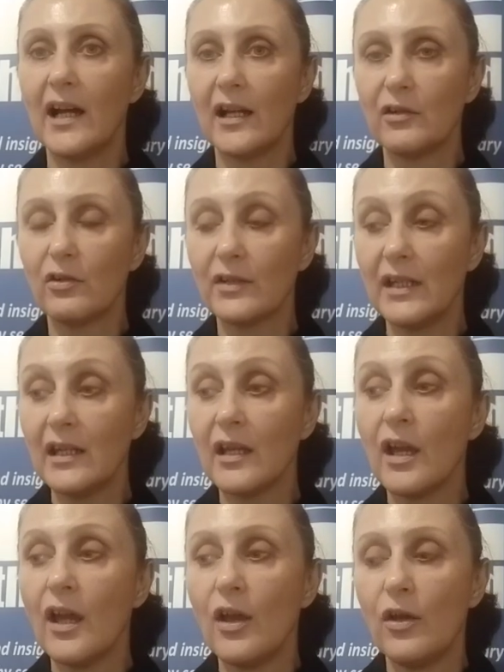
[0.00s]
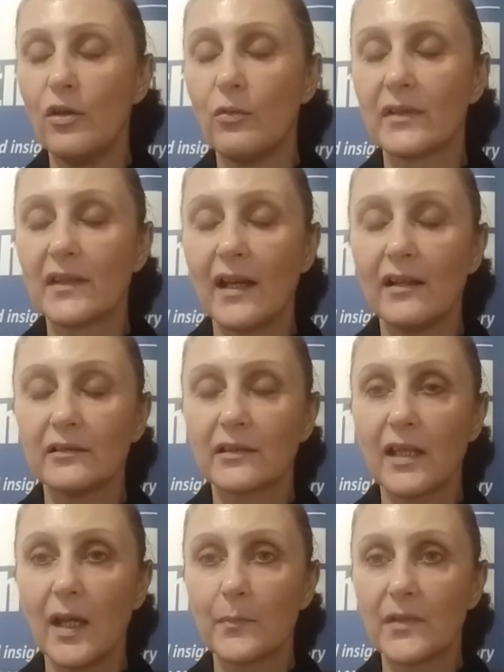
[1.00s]
Aloni, who was
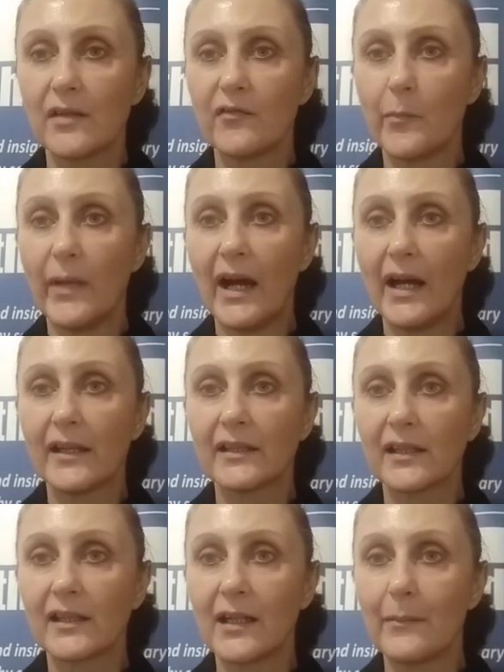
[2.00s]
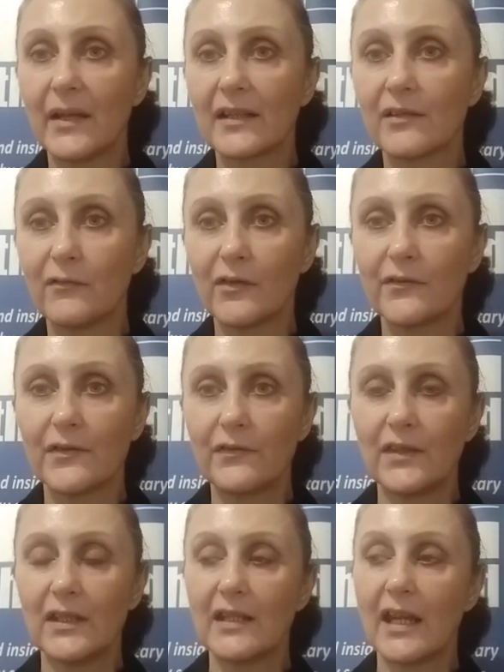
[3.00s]
held captive by Hamas for
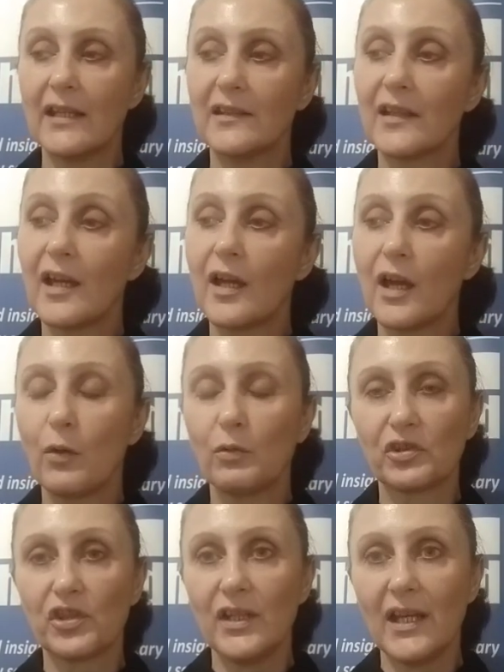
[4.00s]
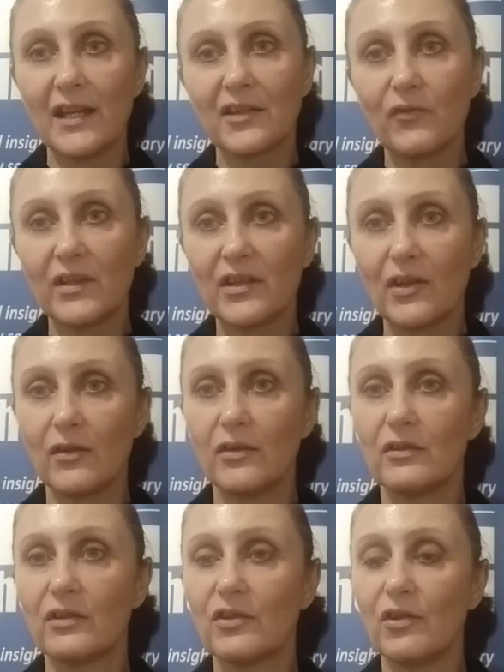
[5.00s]
50 days. Well, she has
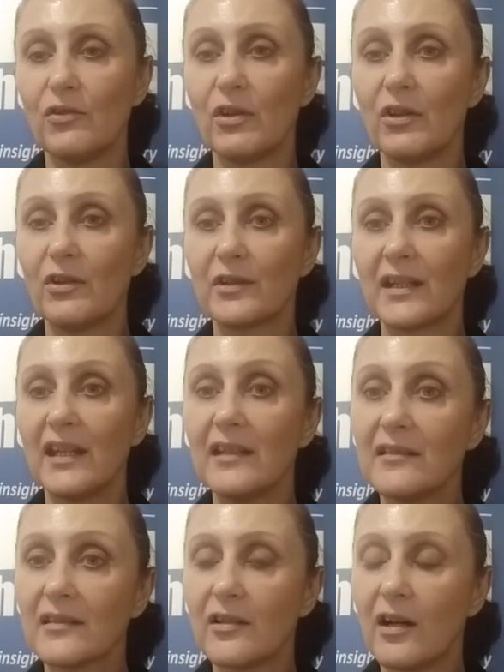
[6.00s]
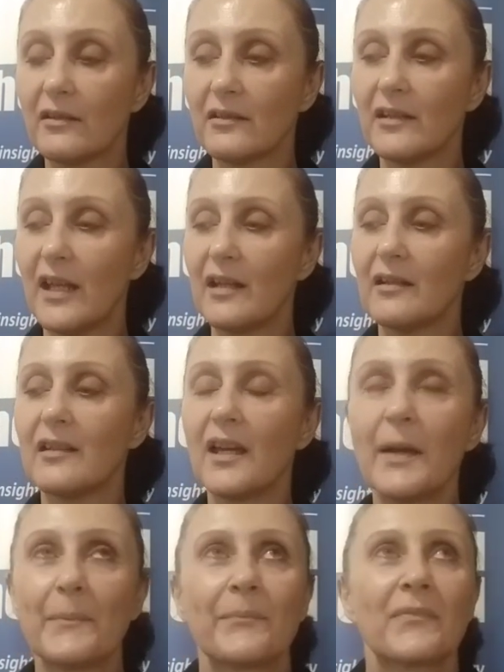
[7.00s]
returned to her kindergarten, and
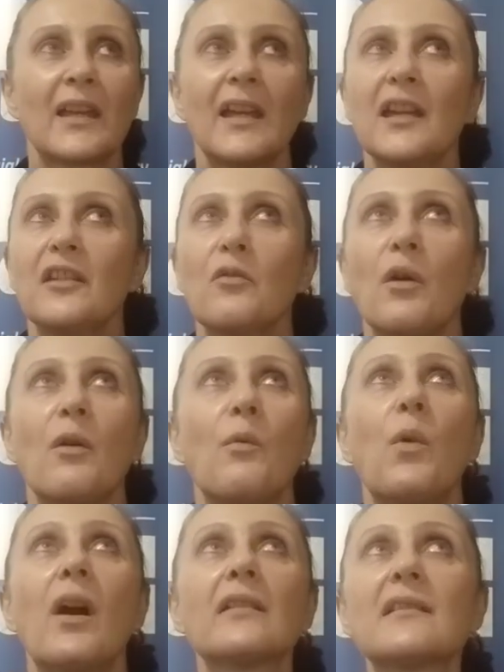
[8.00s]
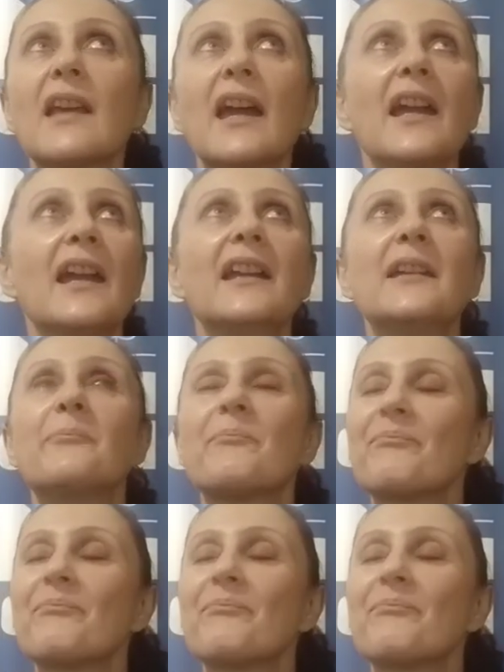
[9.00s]
what a